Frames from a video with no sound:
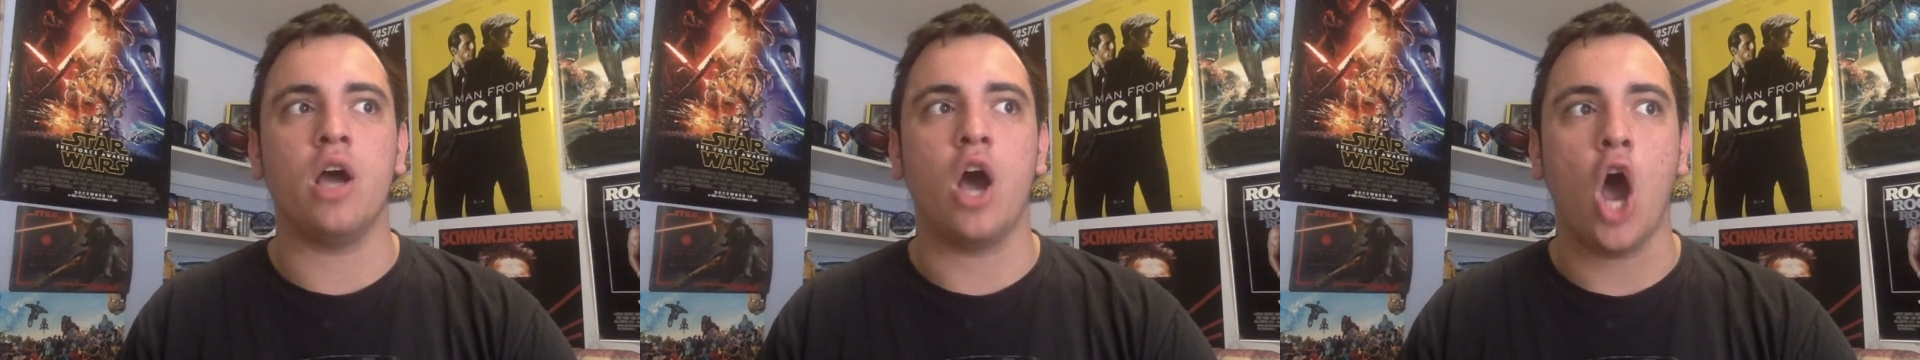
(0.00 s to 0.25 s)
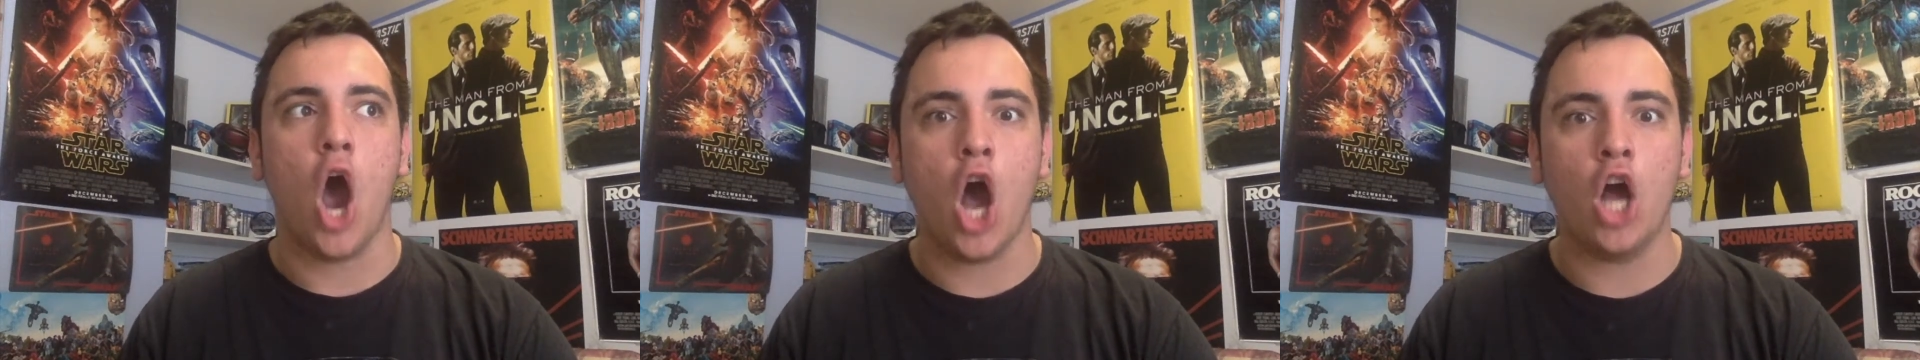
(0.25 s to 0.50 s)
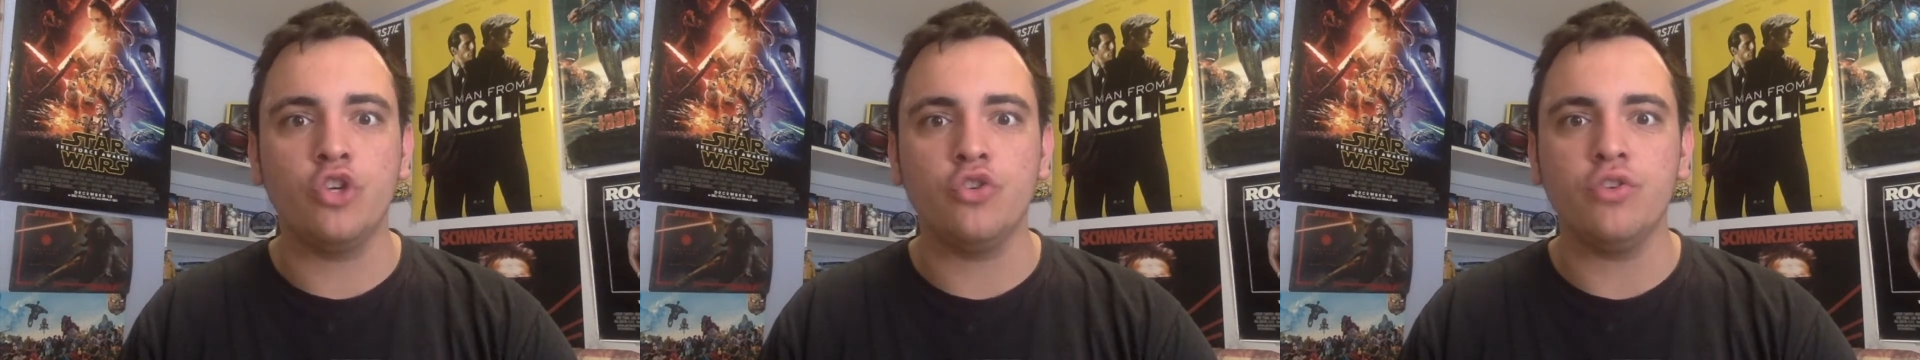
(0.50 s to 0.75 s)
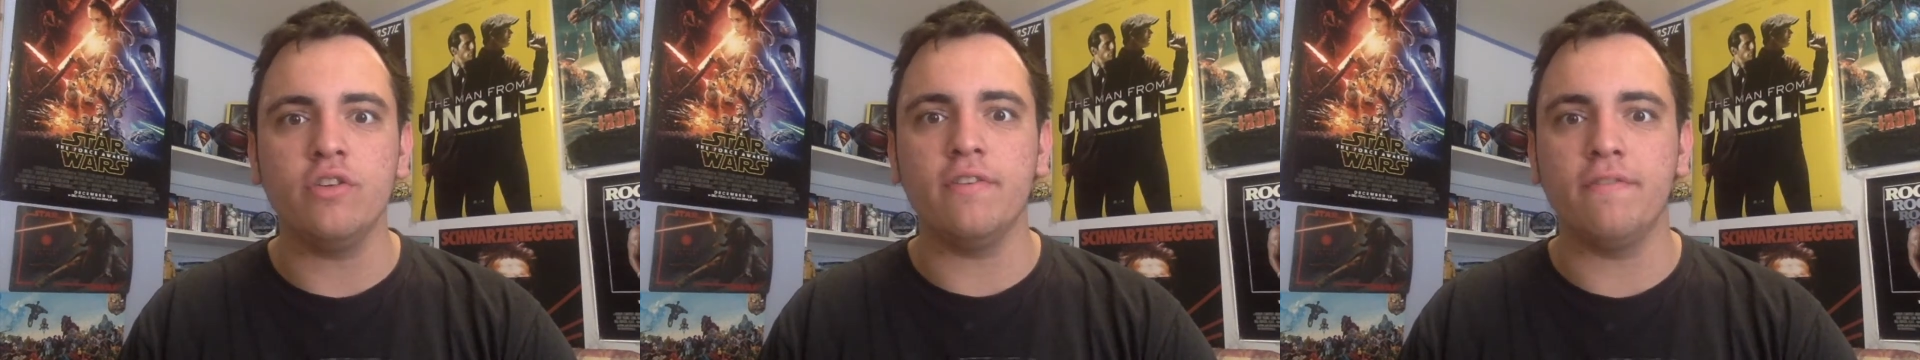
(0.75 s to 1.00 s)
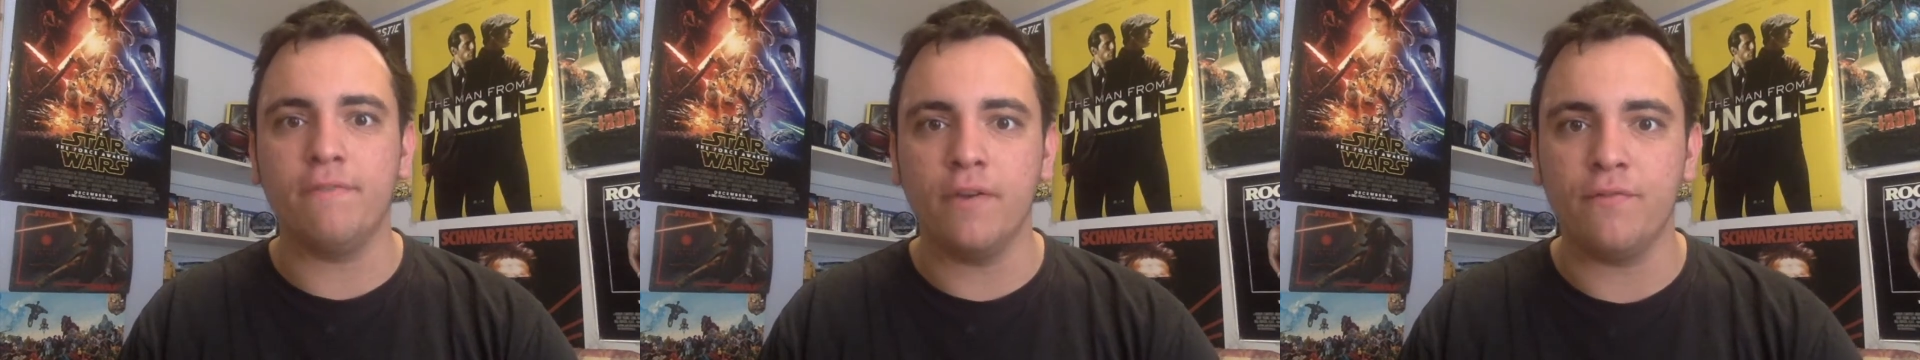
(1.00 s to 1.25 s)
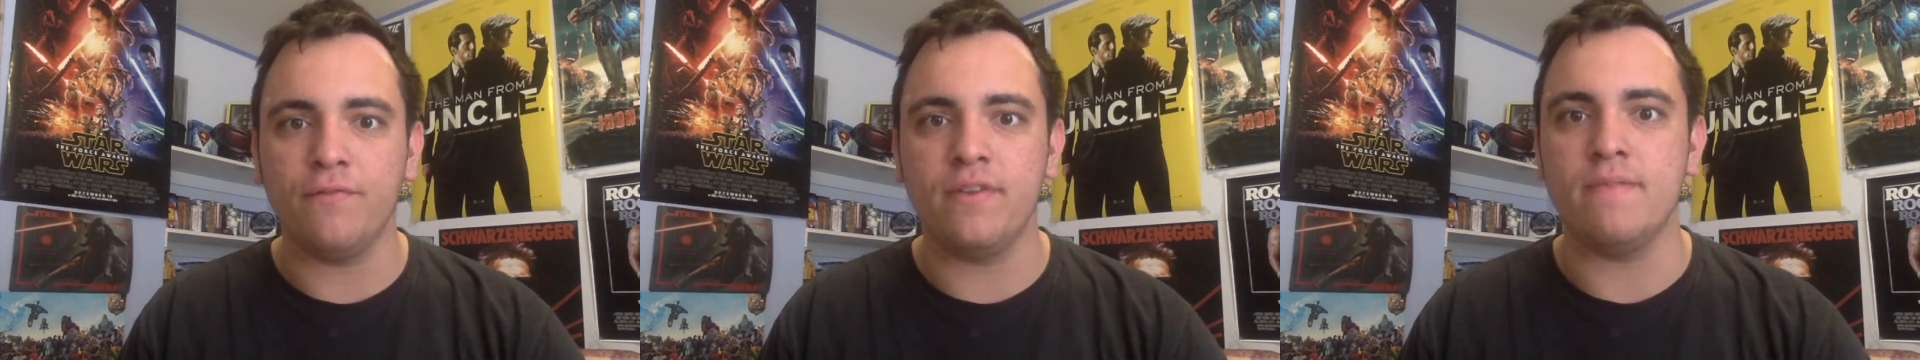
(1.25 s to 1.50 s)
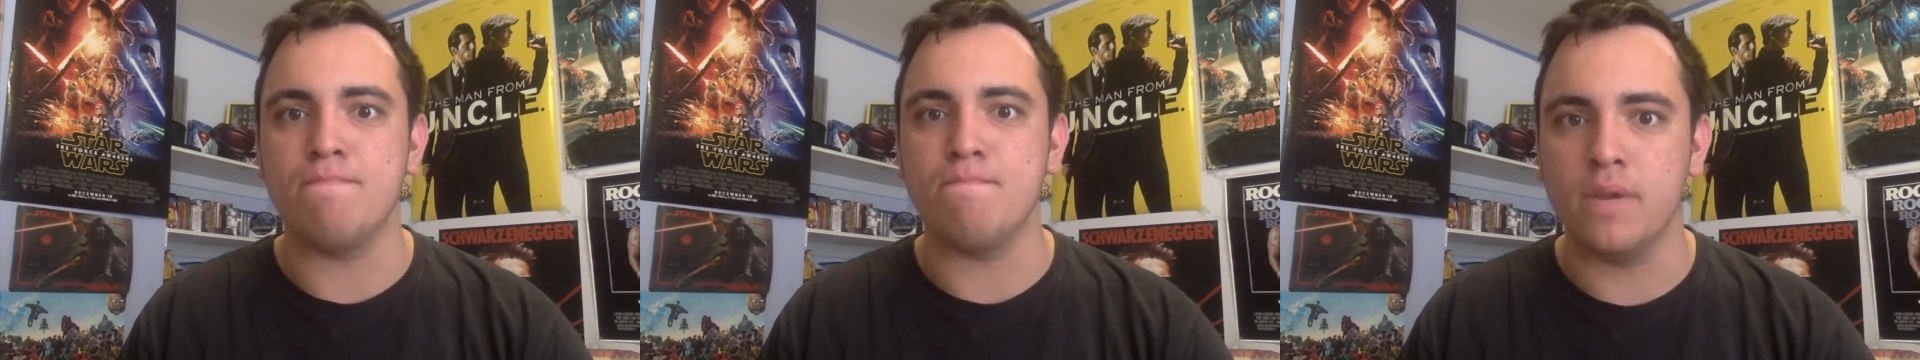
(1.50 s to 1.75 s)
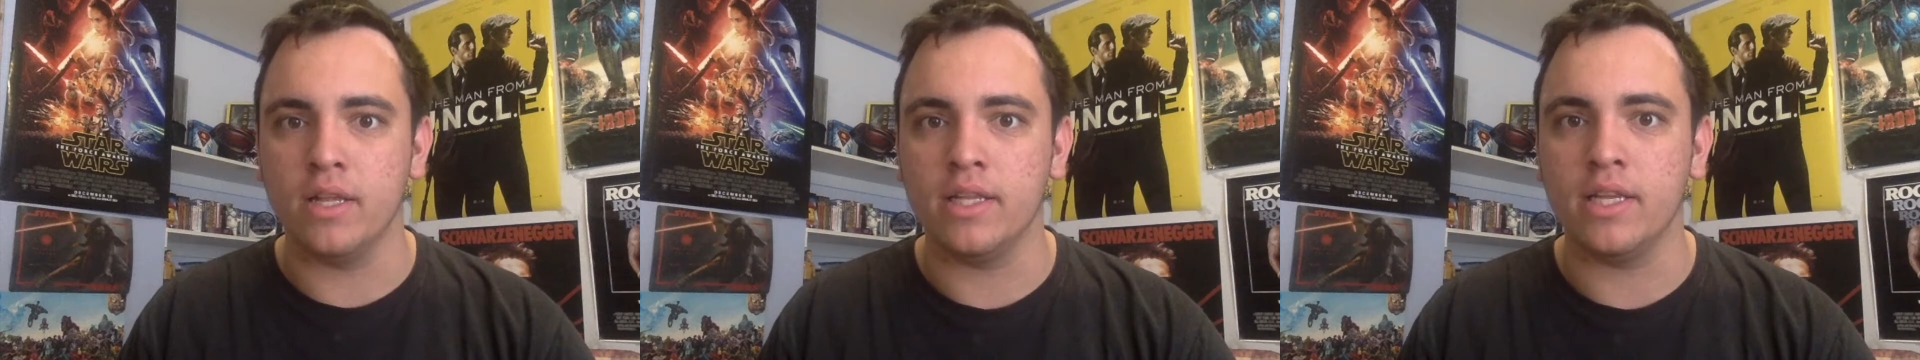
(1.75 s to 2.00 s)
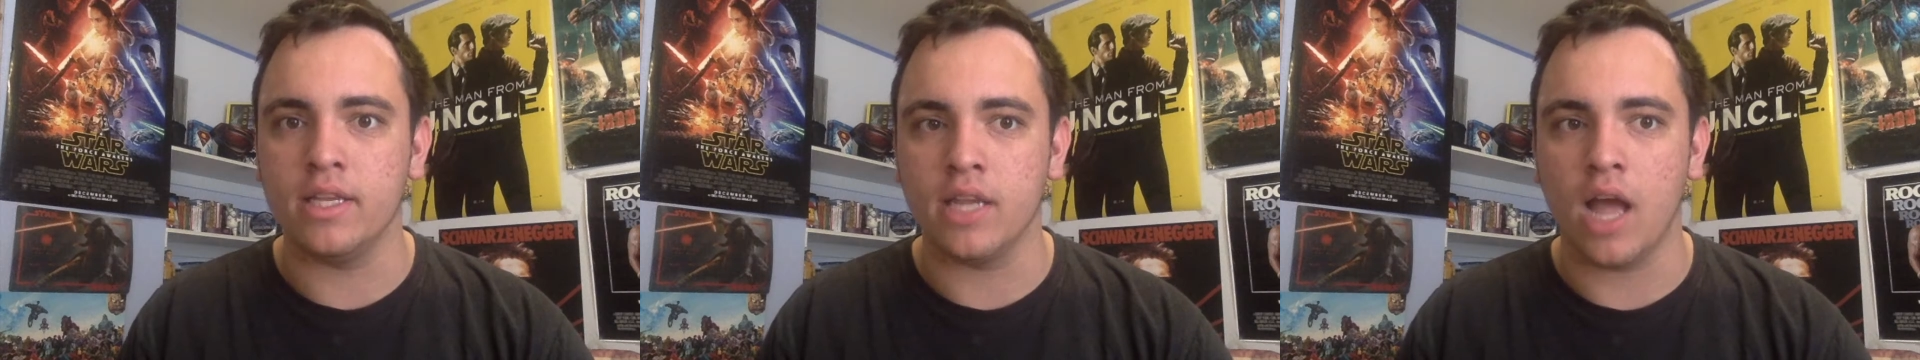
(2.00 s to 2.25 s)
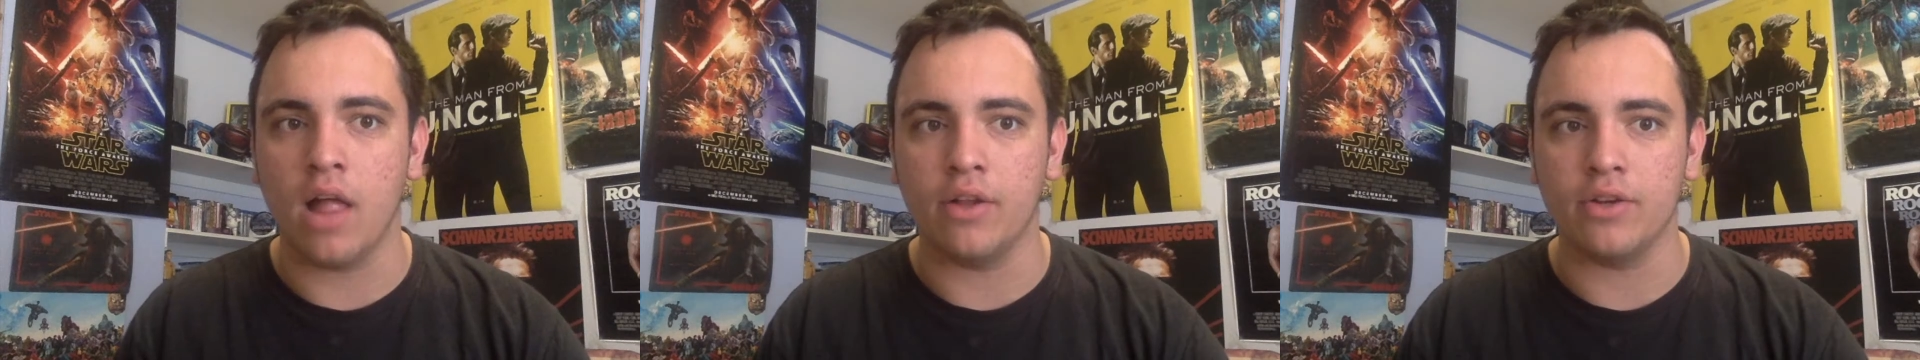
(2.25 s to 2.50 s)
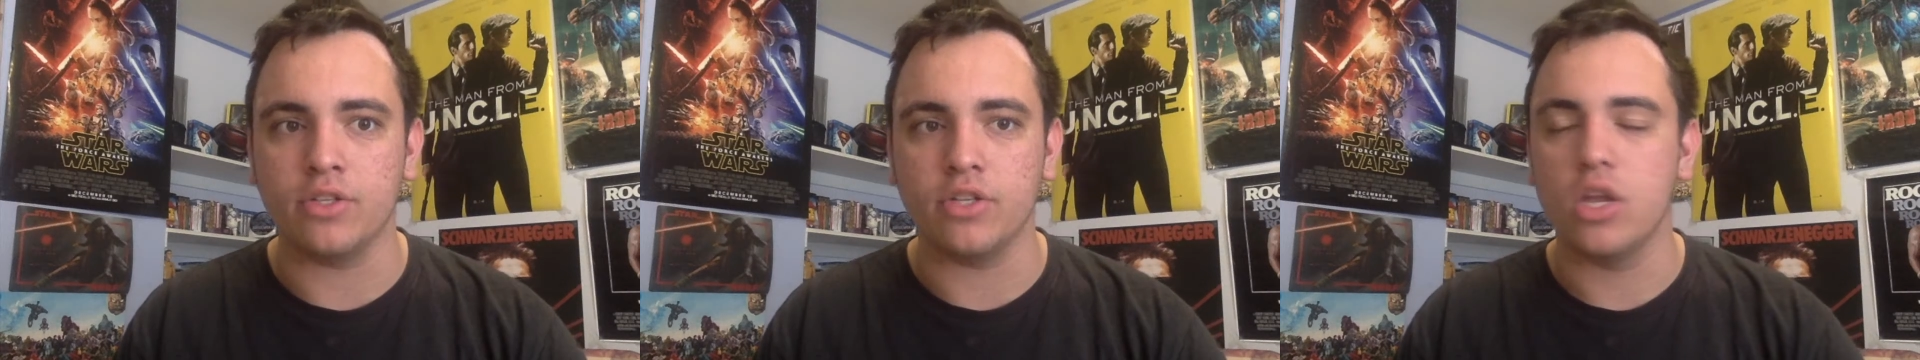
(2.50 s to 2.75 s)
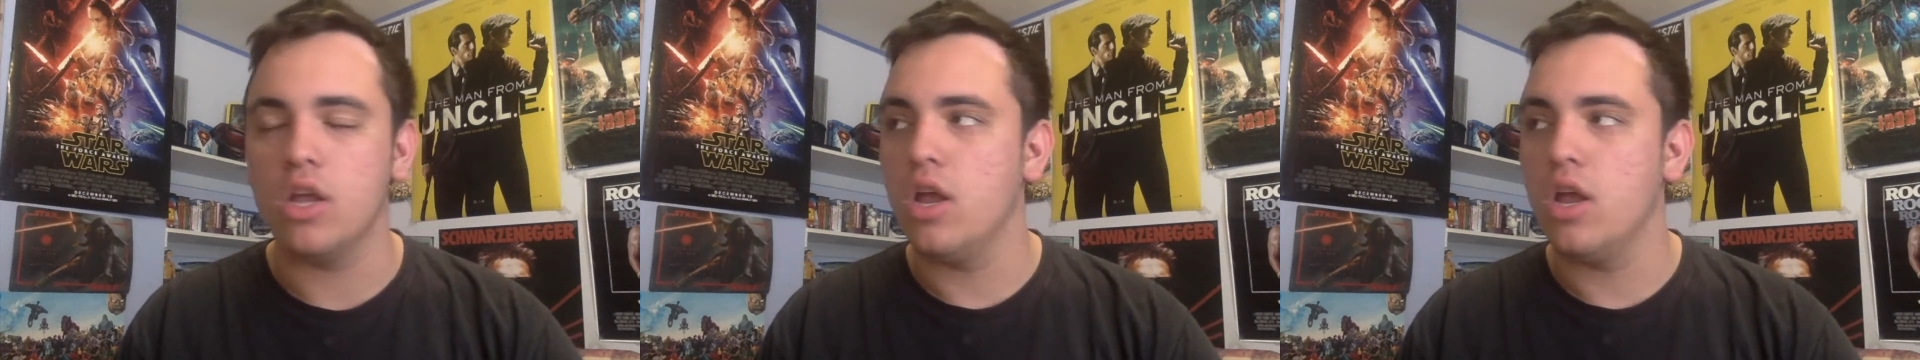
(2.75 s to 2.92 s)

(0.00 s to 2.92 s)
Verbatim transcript: 150 million dollars.